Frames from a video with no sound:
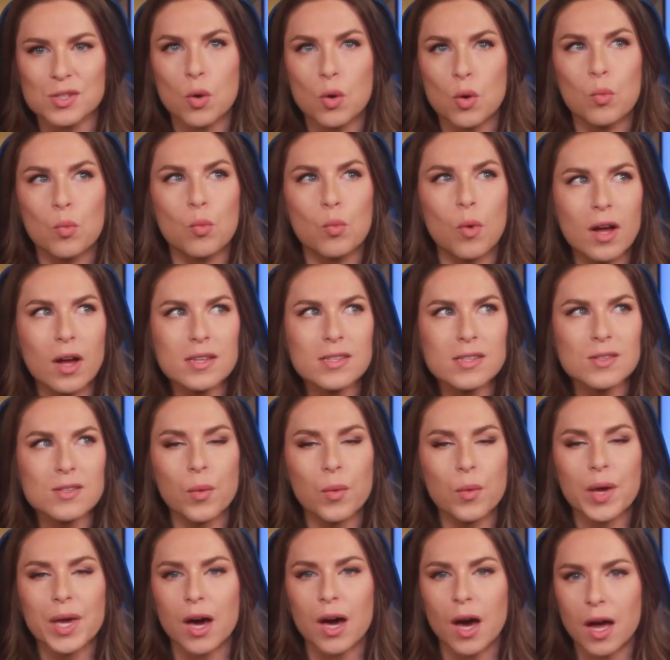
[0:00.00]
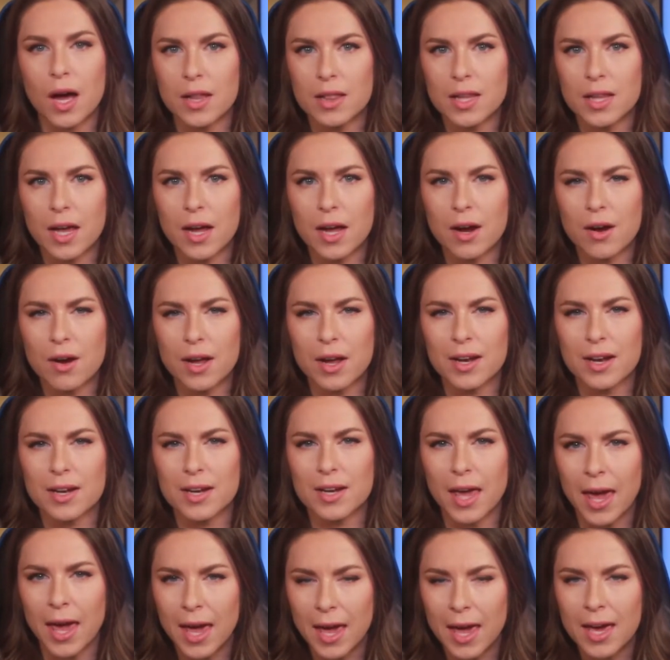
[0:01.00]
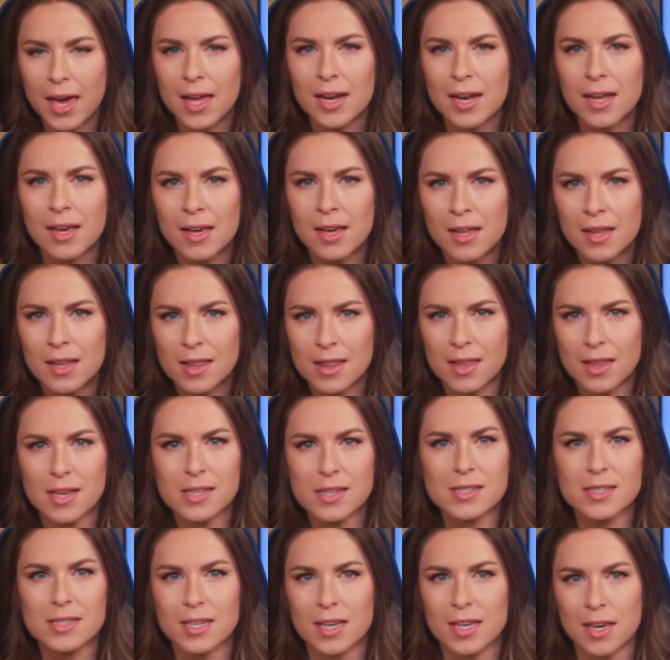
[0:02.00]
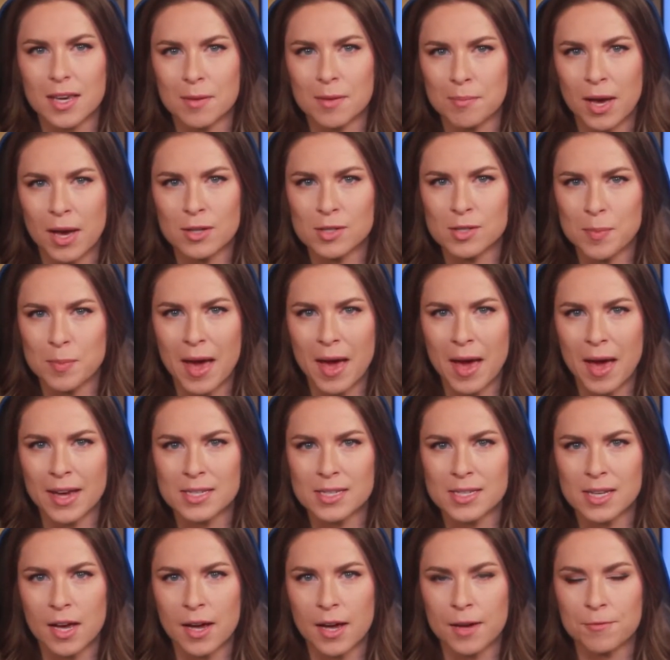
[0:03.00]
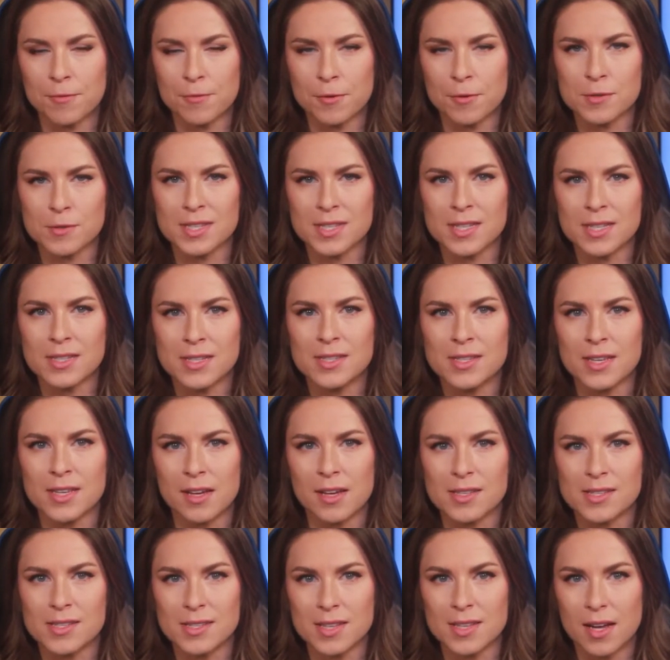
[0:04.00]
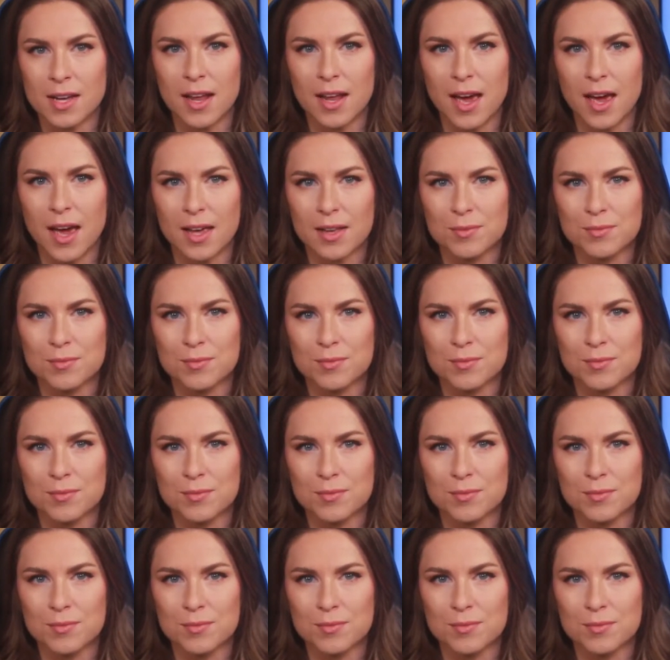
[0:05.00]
So what's going on there, and can this team bounce back in time for Cincy on Sunday?